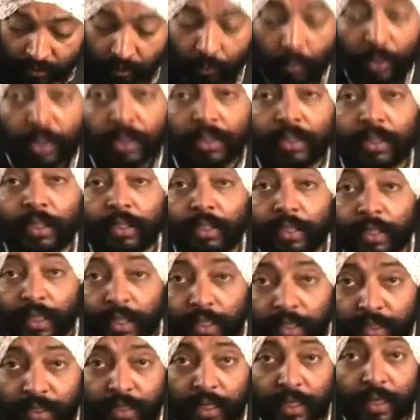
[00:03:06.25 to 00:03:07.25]
Once the
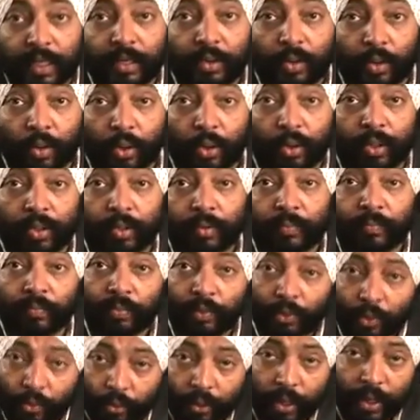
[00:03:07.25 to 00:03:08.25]
chicken is getting cooked,
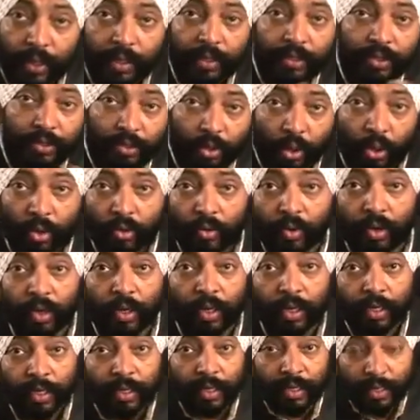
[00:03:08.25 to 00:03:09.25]
you get a
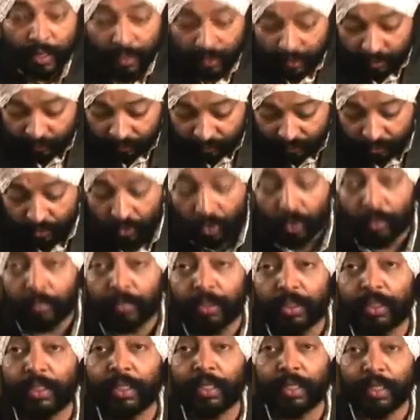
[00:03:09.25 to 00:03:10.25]
stock created from
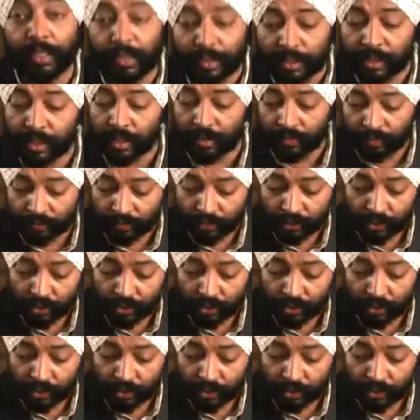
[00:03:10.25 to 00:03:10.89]
the chicken itself.